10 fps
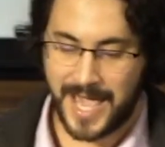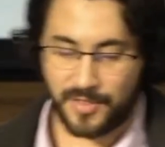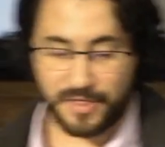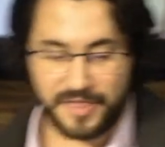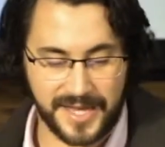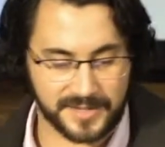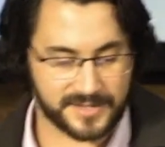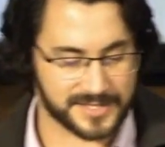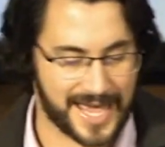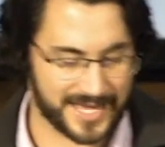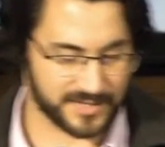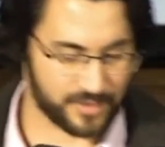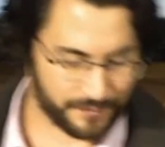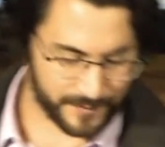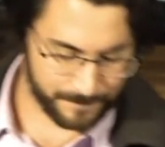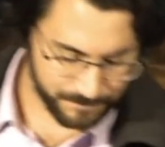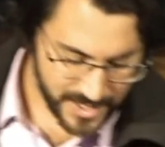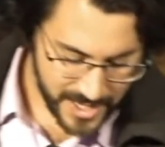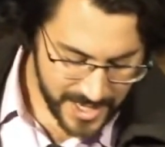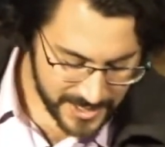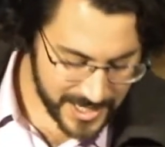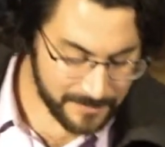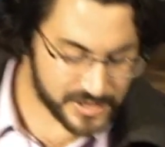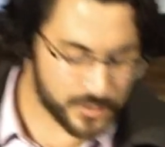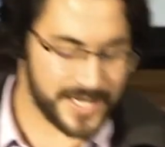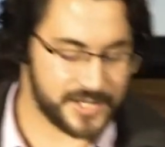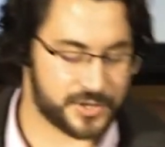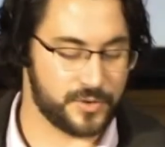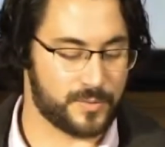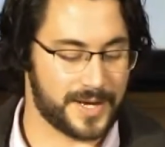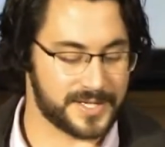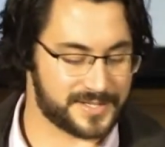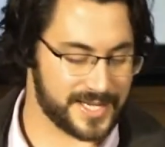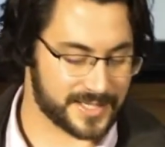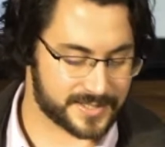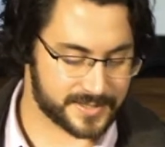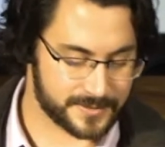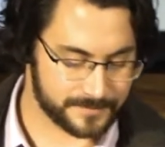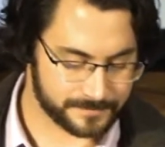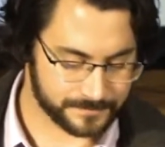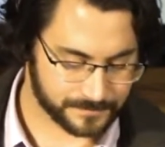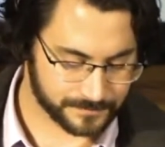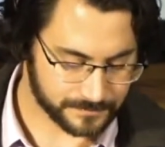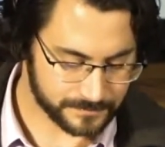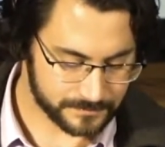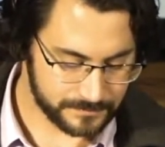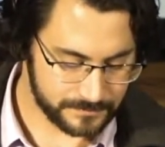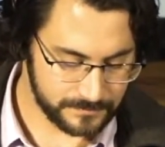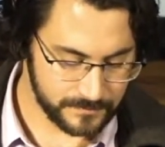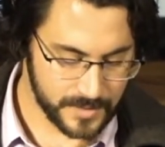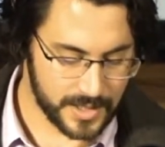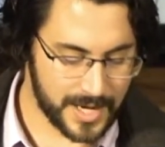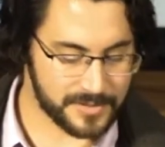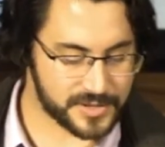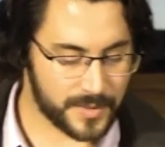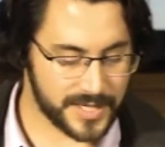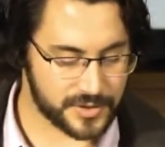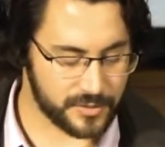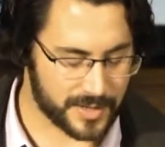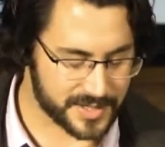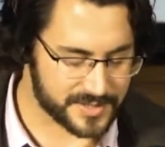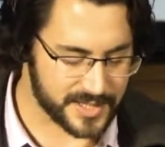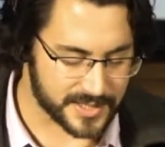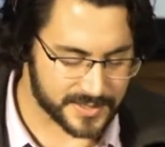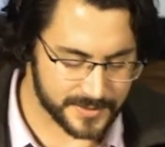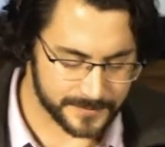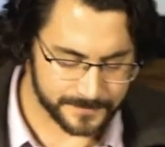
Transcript: the things that take us off it. Numbers 22, 1 to 6. Numbers 22, 1 to 6.